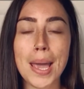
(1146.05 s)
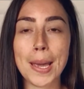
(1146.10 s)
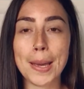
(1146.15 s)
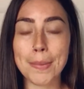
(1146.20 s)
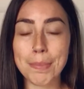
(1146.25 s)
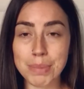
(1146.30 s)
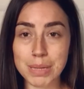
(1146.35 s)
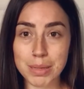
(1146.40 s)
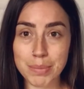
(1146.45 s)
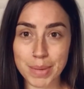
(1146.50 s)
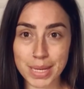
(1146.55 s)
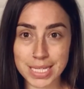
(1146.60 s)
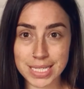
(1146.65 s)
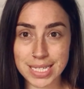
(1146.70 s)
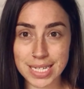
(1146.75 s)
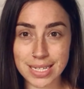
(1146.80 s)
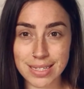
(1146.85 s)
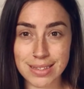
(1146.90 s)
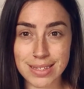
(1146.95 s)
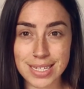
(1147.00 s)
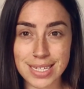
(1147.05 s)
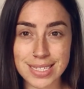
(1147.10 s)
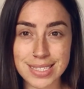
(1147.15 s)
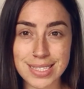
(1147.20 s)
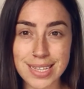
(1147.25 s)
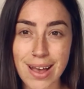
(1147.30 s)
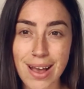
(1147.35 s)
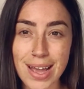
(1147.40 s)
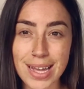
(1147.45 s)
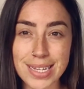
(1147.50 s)
implementing this
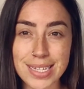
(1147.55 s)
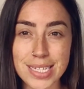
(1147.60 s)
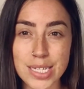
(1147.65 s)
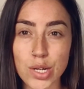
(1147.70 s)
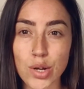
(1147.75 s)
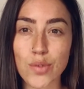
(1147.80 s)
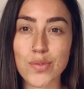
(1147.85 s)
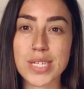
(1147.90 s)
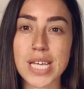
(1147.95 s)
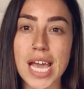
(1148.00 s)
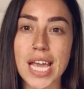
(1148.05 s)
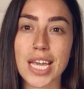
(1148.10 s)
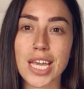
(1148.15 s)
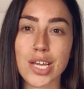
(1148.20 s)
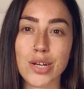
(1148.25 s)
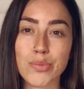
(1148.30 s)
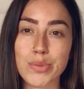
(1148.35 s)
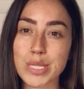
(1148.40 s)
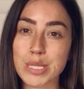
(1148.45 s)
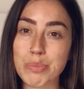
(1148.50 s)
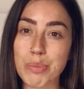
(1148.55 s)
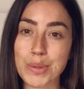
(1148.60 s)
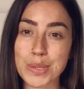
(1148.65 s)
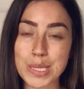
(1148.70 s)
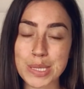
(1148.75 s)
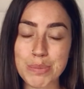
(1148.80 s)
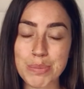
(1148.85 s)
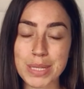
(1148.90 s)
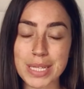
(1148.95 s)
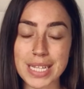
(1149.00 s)
idea of taking
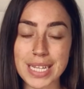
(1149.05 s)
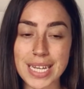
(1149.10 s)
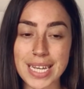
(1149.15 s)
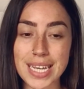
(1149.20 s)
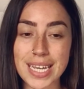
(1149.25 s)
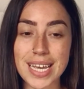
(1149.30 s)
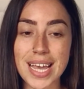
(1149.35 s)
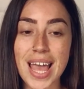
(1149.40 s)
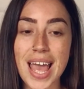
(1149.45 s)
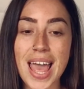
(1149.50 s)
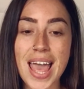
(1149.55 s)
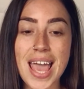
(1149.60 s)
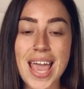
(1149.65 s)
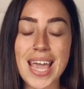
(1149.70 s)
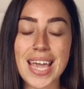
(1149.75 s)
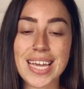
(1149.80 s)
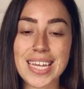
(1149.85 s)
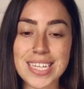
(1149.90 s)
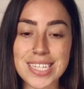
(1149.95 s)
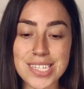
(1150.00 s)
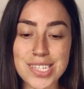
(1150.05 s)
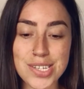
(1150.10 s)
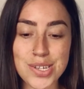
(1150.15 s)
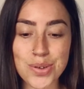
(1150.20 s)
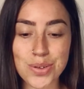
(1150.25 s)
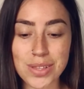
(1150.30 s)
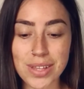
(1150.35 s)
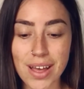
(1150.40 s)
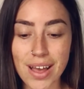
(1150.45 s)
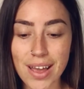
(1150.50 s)
responsibility into
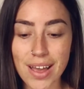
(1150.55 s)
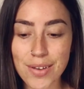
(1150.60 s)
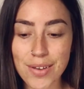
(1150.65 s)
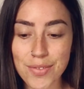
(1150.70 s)
your life.